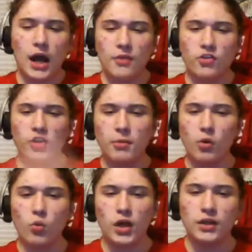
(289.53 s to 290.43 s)
the number
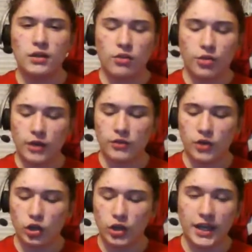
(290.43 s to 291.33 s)
one thing they're
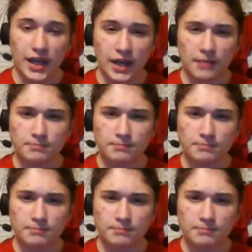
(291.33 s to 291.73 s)
looking at,